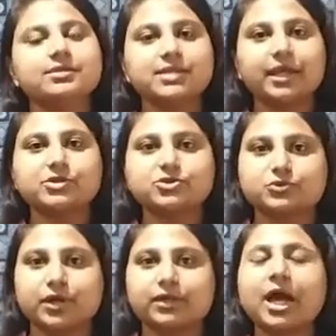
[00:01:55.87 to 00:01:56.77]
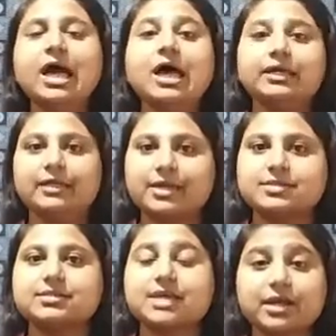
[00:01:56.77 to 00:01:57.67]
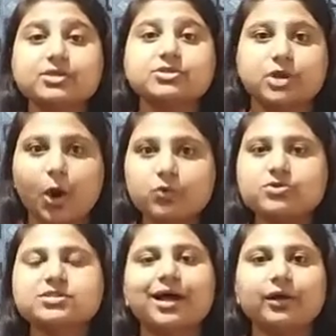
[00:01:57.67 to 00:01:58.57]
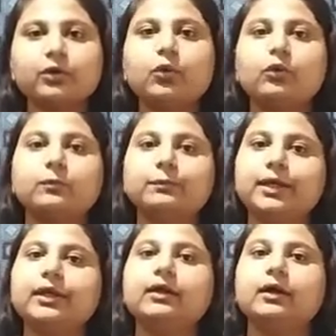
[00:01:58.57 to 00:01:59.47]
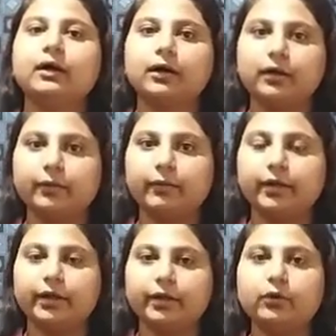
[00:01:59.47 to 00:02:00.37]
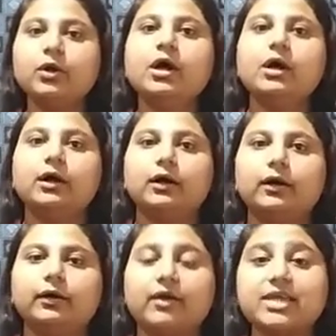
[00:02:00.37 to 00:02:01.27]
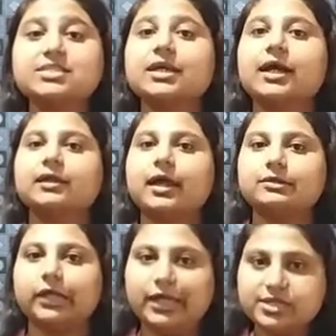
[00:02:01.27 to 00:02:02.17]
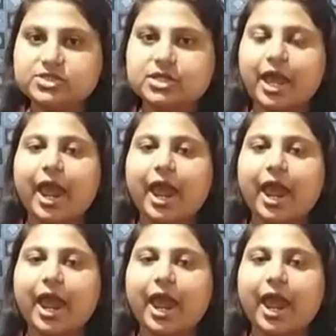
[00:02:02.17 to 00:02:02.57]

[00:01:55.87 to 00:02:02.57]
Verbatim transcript: second student yes sun is round sun would be uh, you know uh, rising at that east